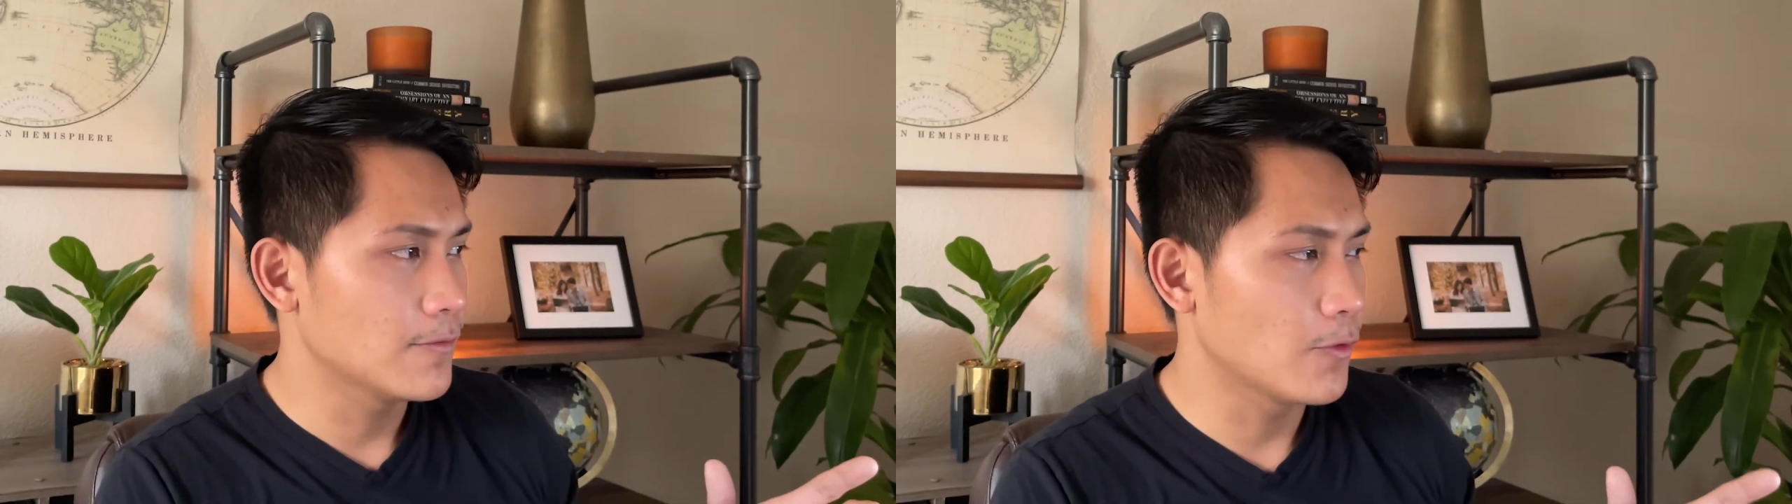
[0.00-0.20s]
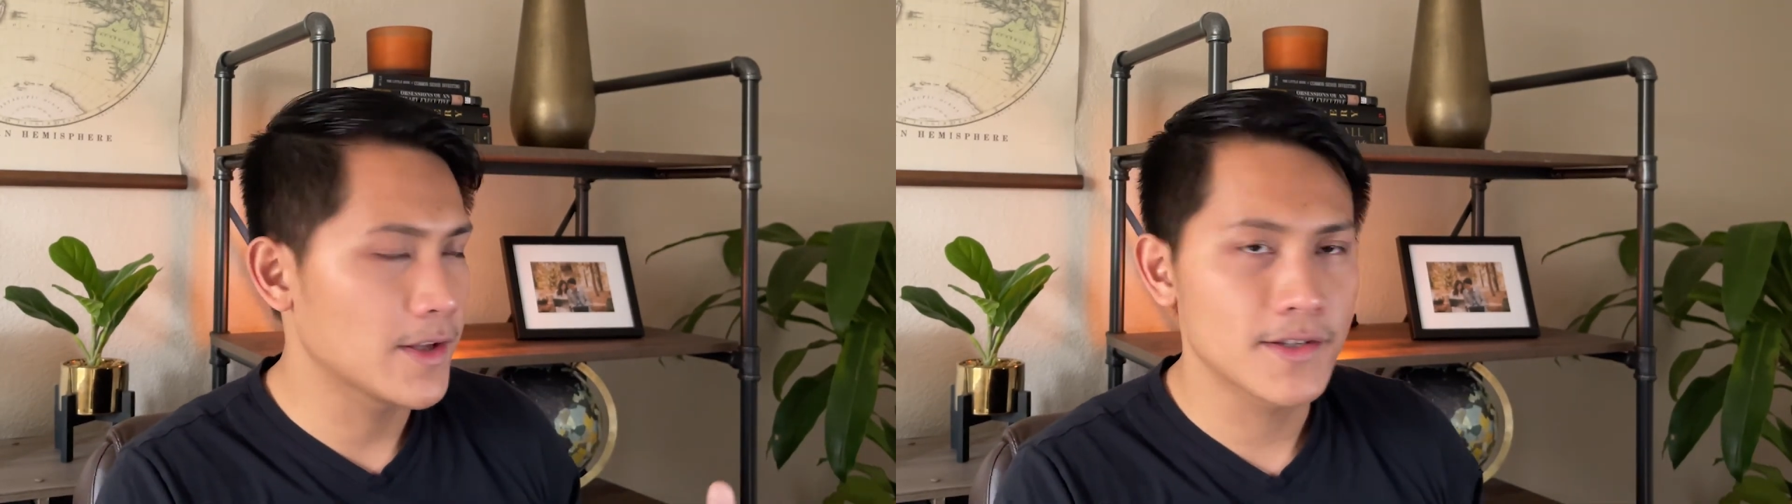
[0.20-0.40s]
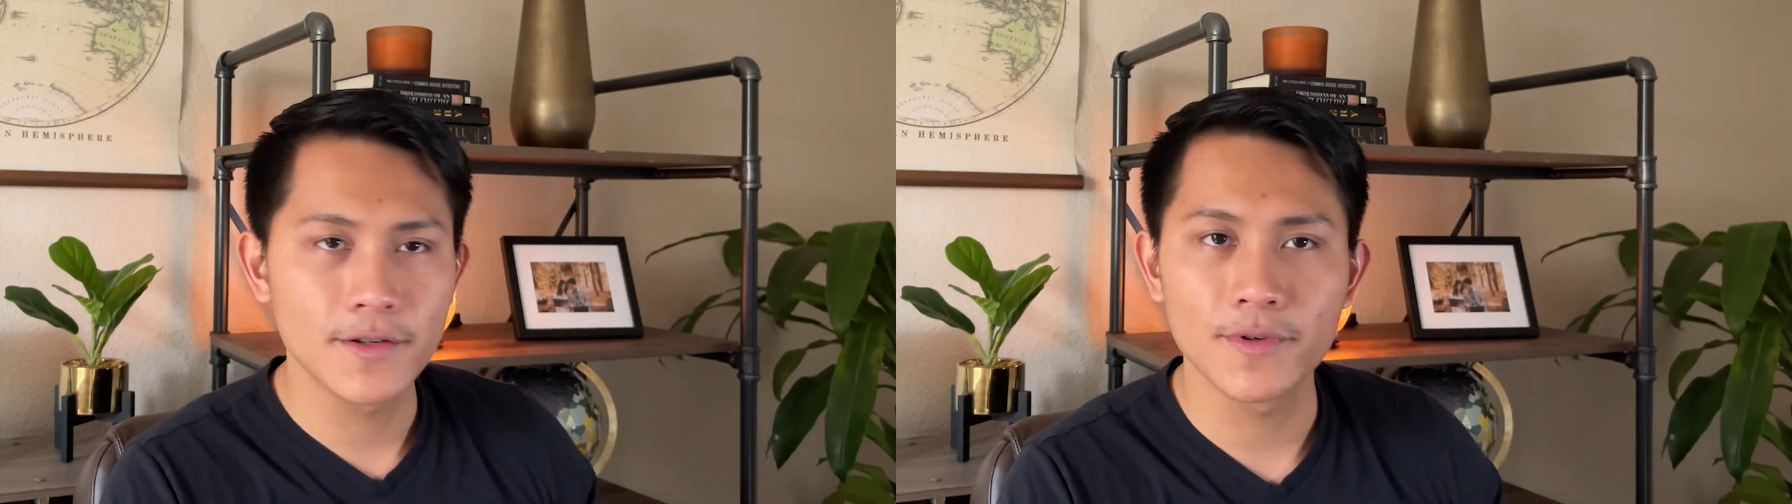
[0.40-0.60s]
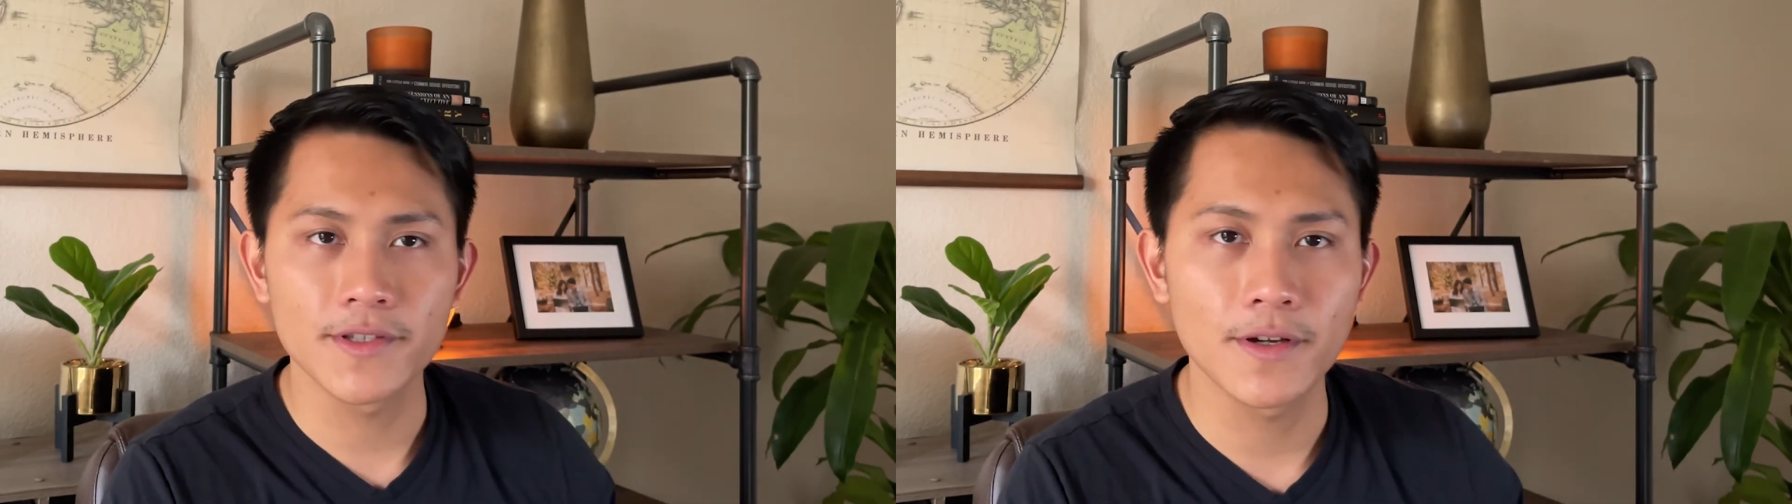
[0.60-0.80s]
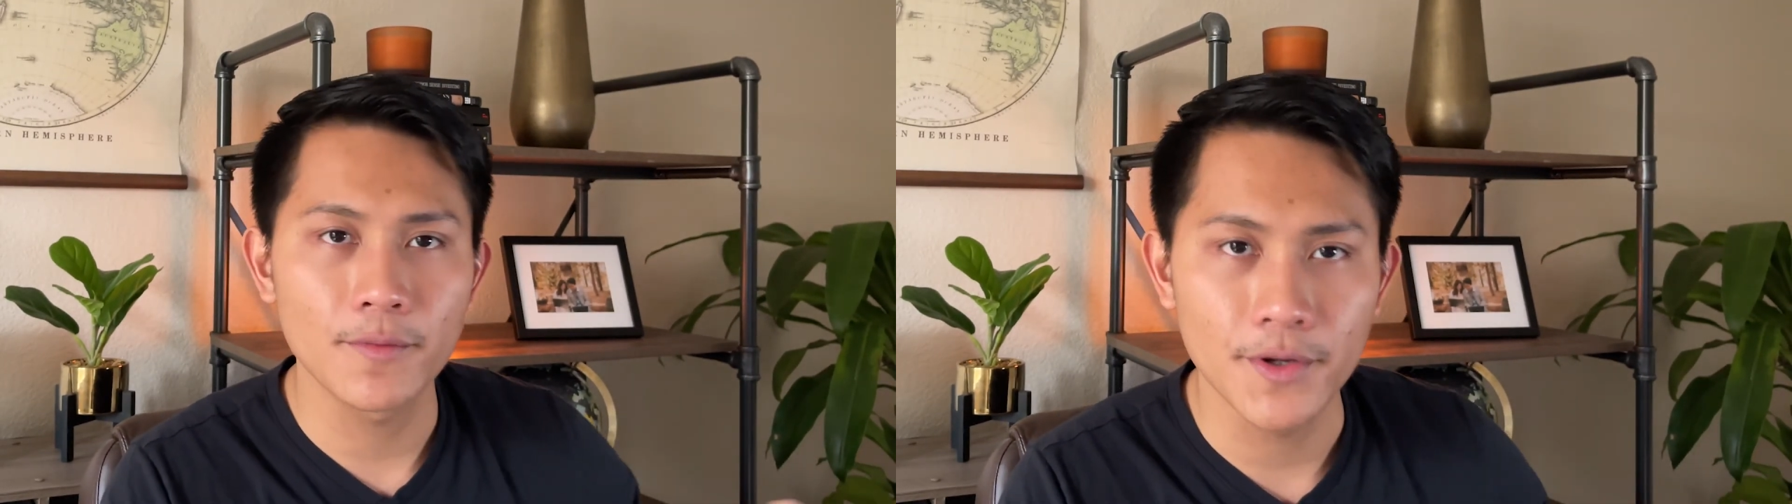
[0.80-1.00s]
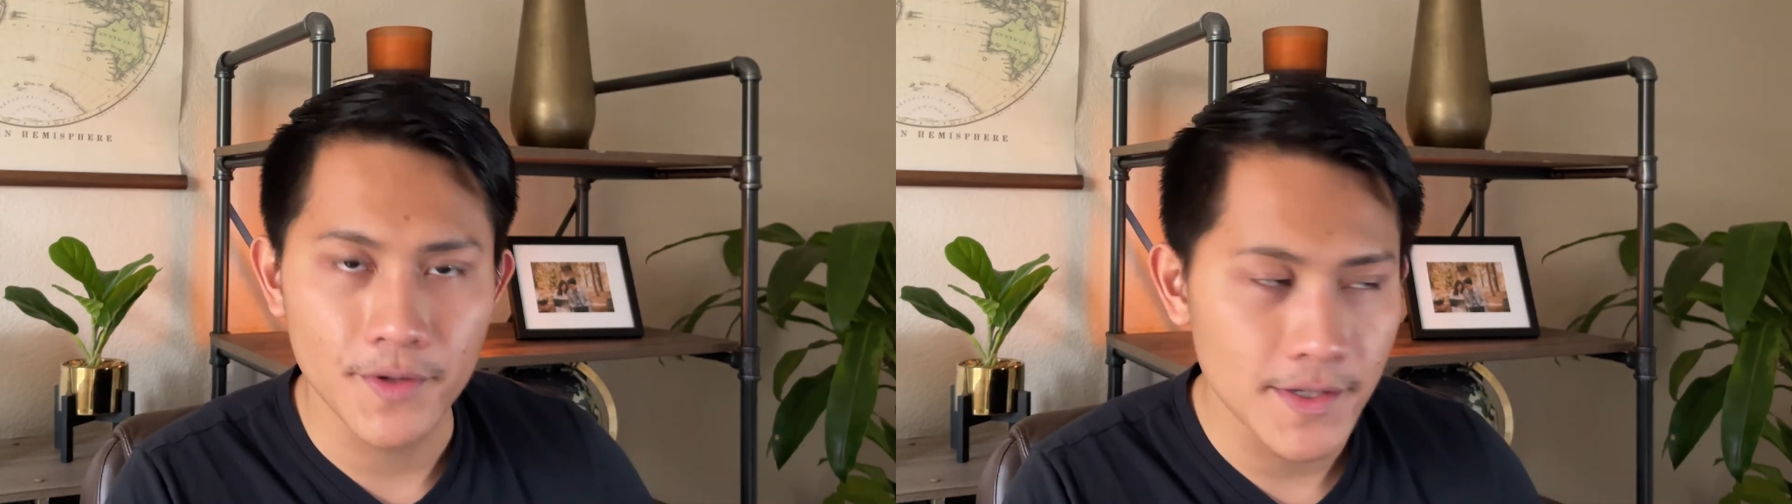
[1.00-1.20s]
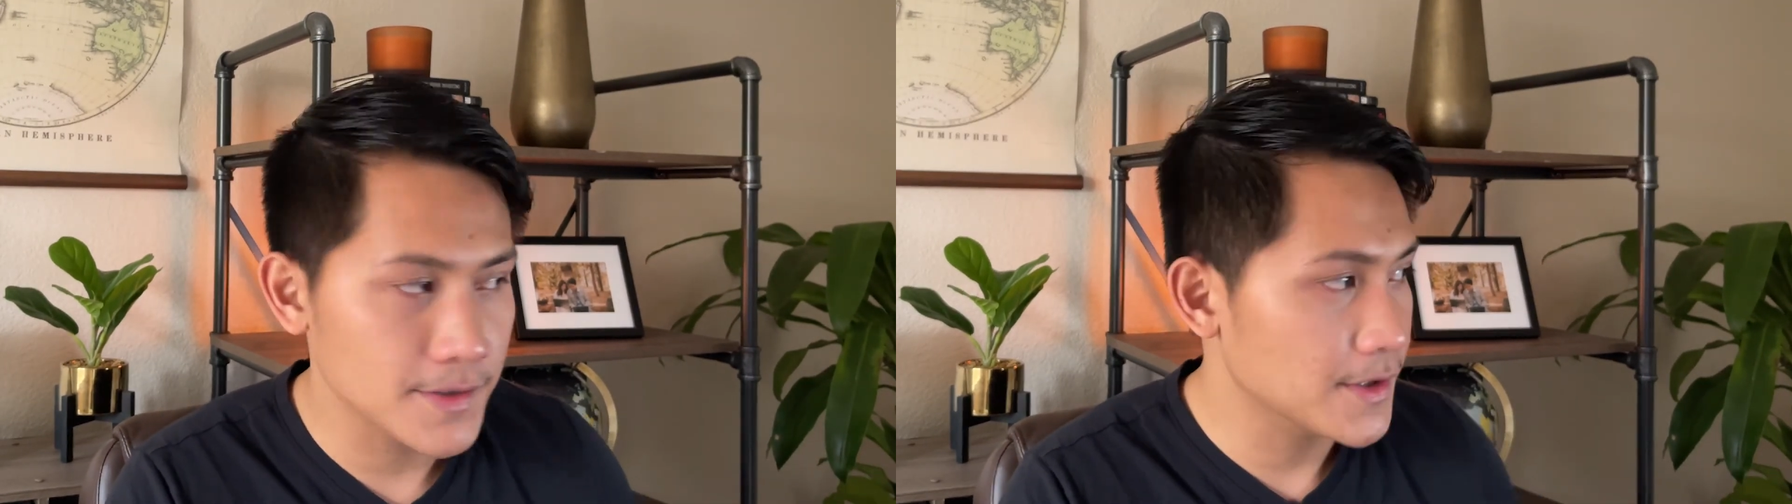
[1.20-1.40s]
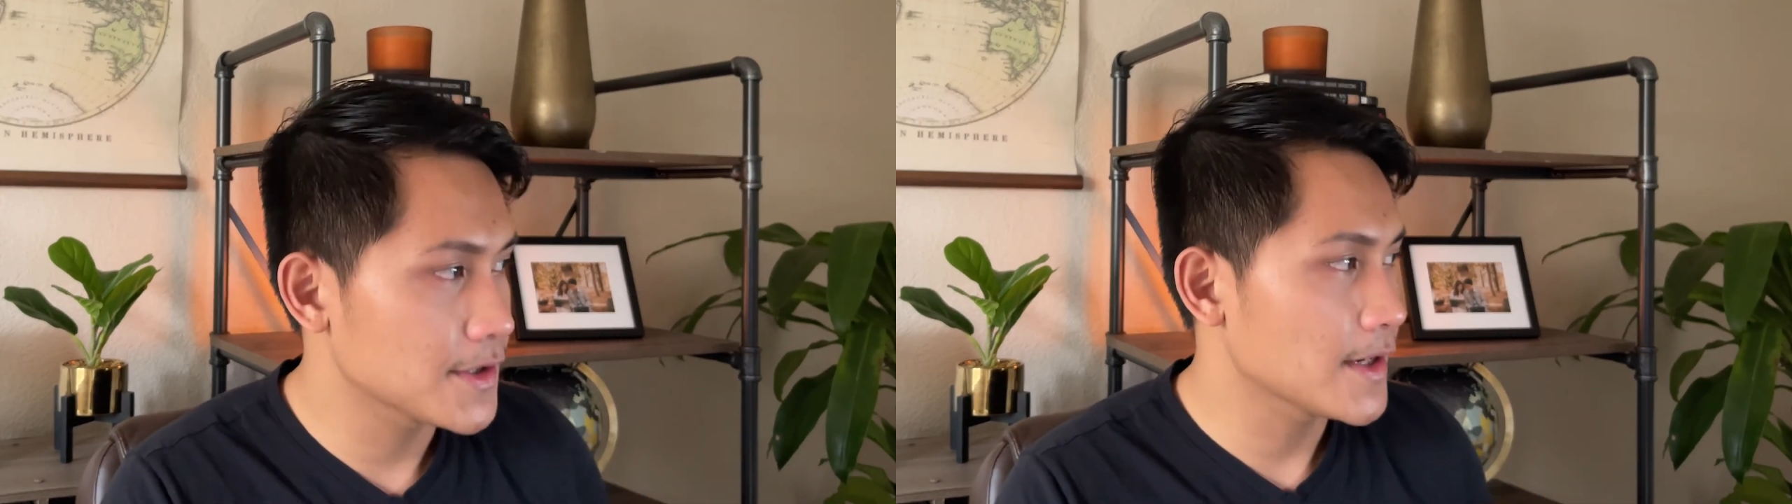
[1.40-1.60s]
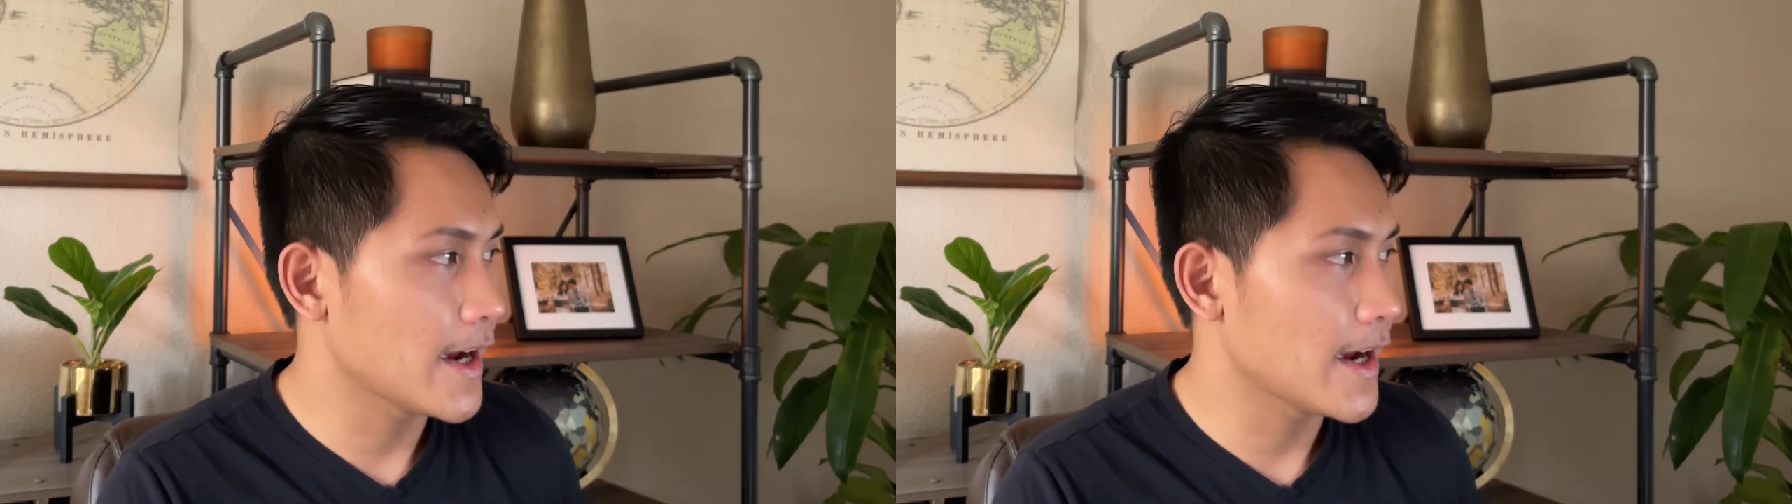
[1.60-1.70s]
once she was done with her research,